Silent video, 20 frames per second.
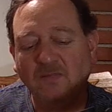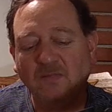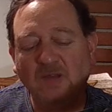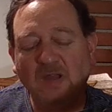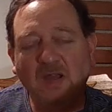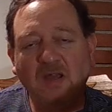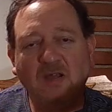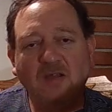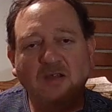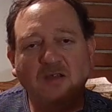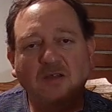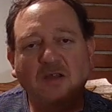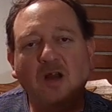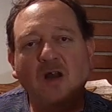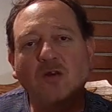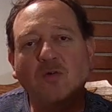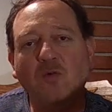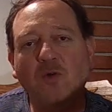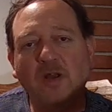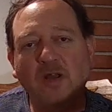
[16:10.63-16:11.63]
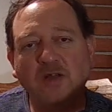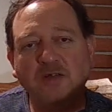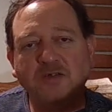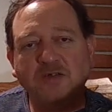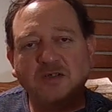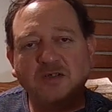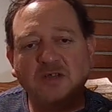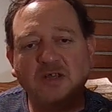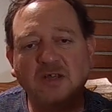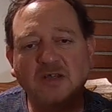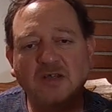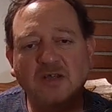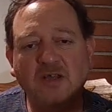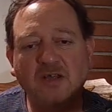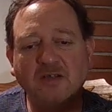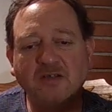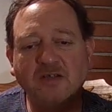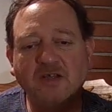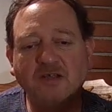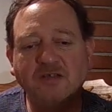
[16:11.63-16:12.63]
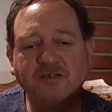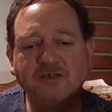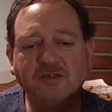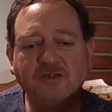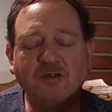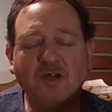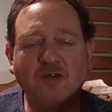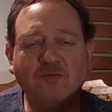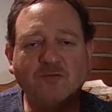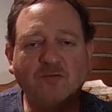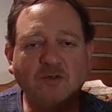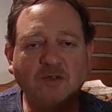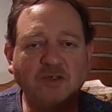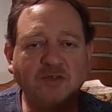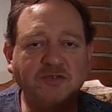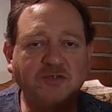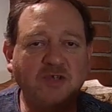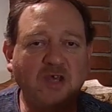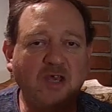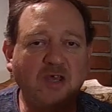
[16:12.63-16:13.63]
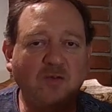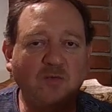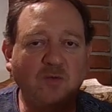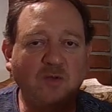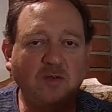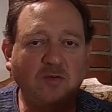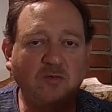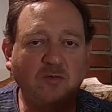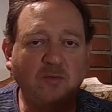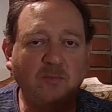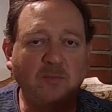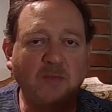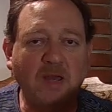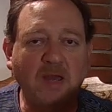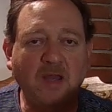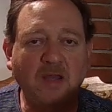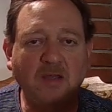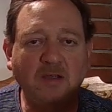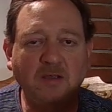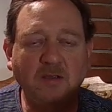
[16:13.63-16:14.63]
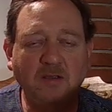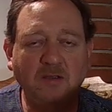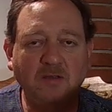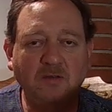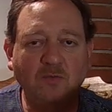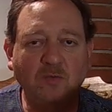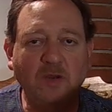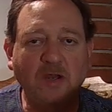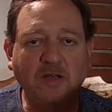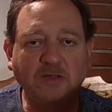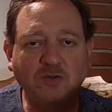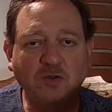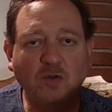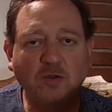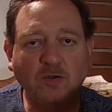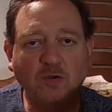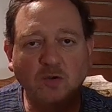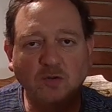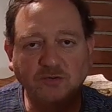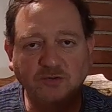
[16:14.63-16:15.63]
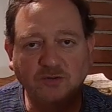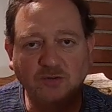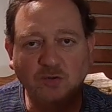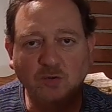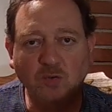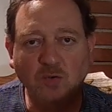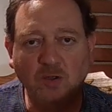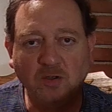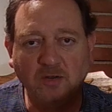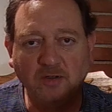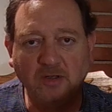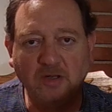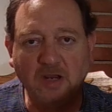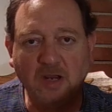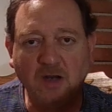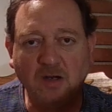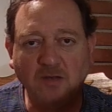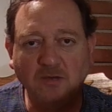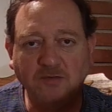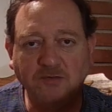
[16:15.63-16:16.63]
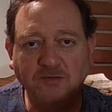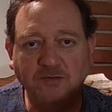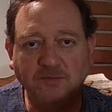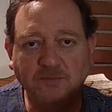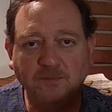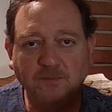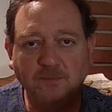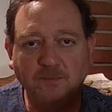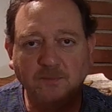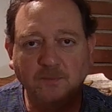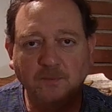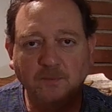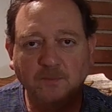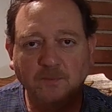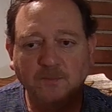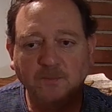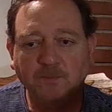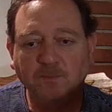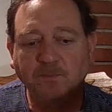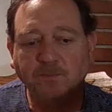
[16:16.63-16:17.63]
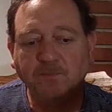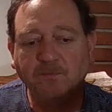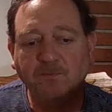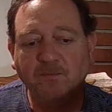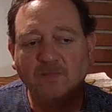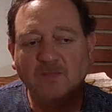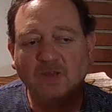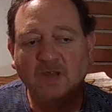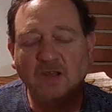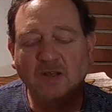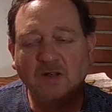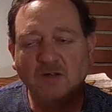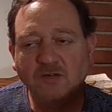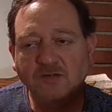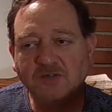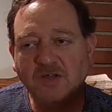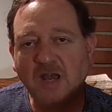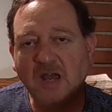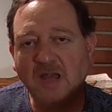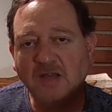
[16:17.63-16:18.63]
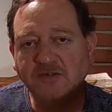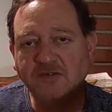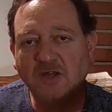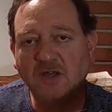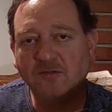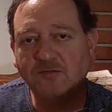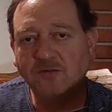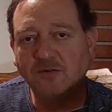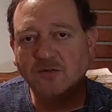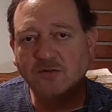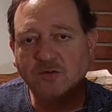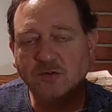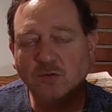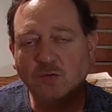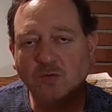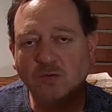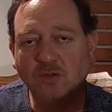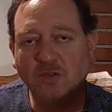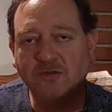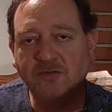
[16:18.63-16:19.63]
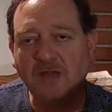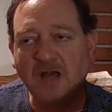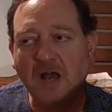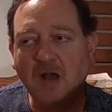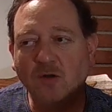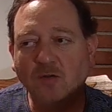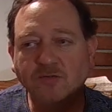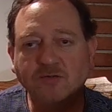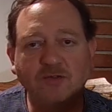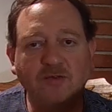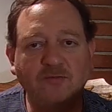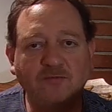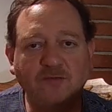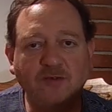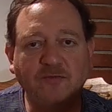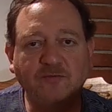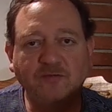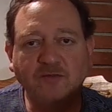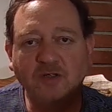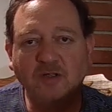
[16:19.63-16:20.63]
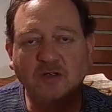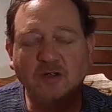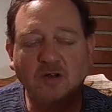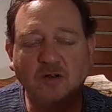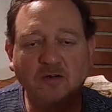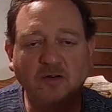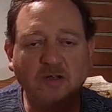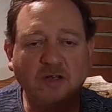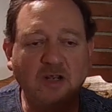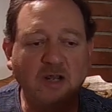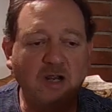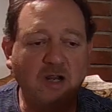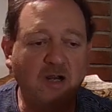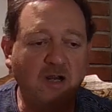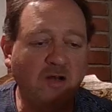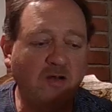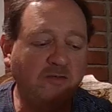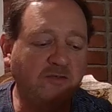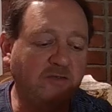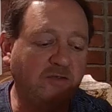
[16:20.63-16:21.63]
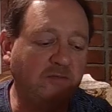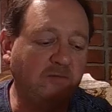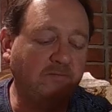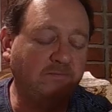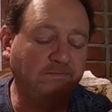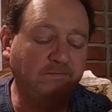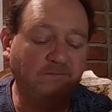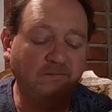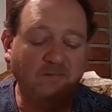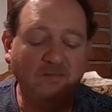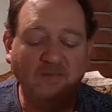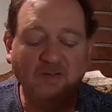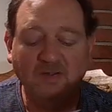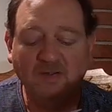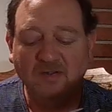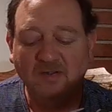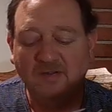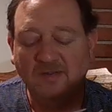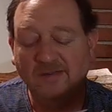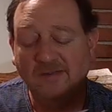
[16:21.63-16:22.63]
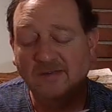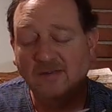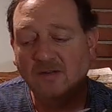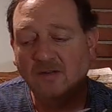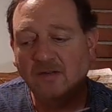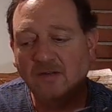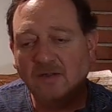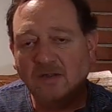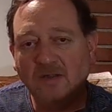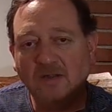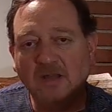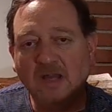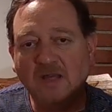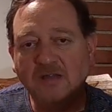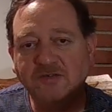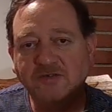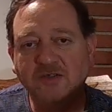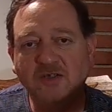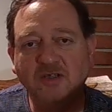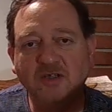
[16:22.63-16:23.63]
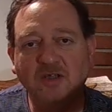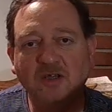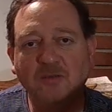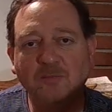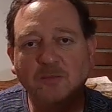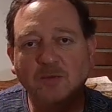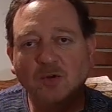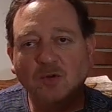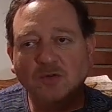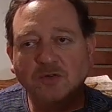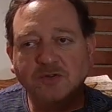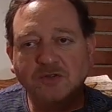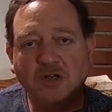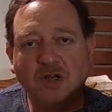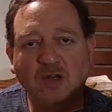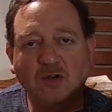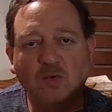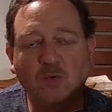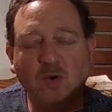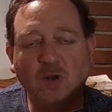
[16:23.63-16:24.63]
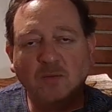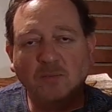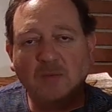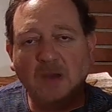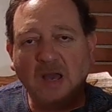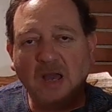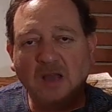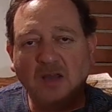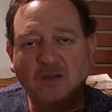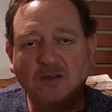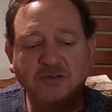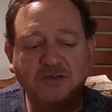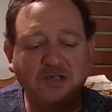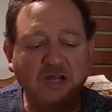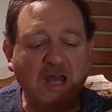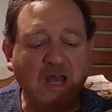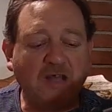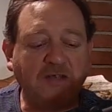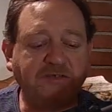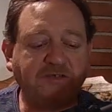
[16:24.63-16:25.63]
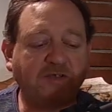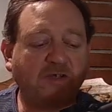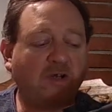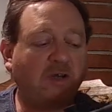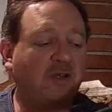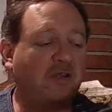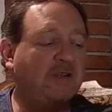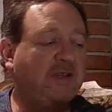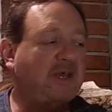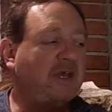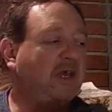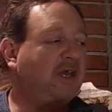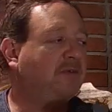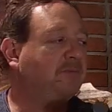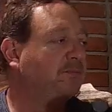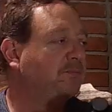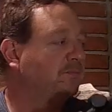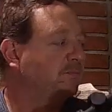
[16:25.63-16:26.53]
Long range, that's a tough one to say when my range only goes to 200 yards. And there's guys out there shooting 1,000, 1,500 yards, and you know, I see the milk jug 1 mile shots and all that.